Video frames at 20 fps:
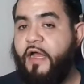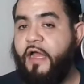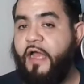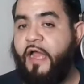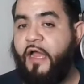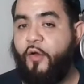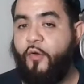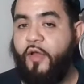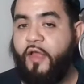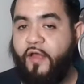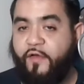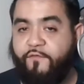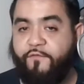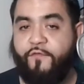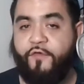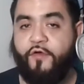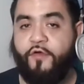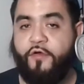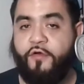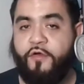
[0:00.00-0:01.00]

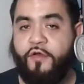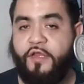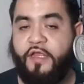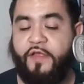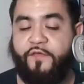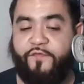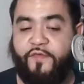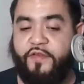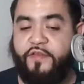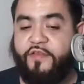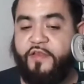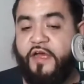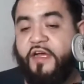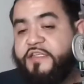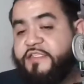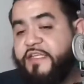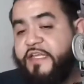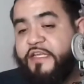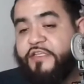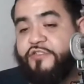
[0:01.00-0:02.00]
However, if it
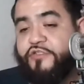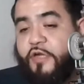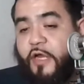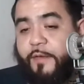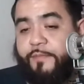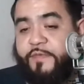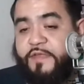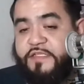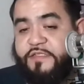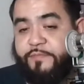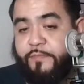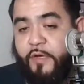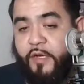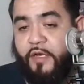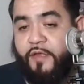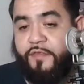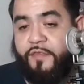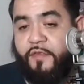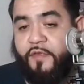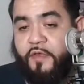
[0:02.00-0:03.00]
does get dropped this
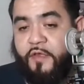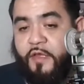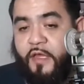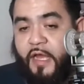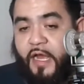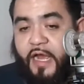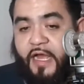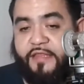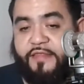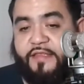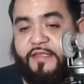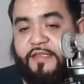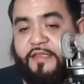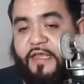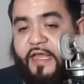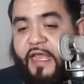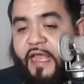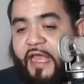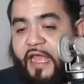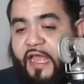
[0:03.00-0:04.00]
month, I
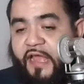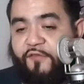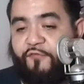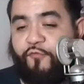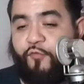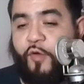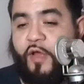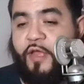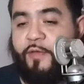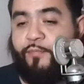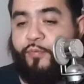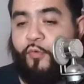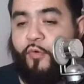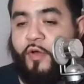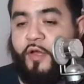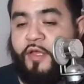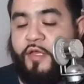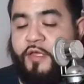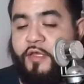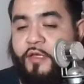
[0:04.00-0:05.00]
think the halfway
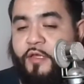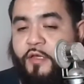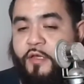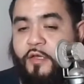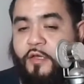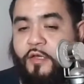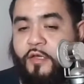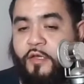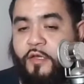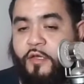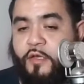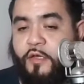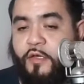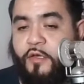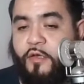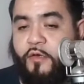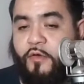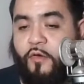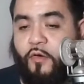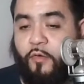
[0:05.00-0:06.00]
point,
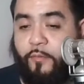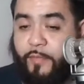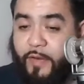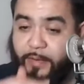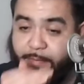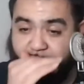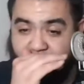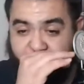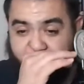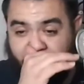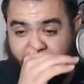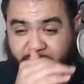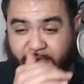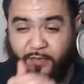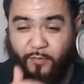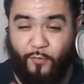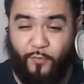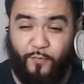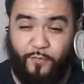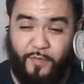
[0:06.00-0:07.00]
or maybe like
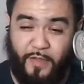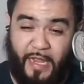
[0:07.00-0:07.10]
the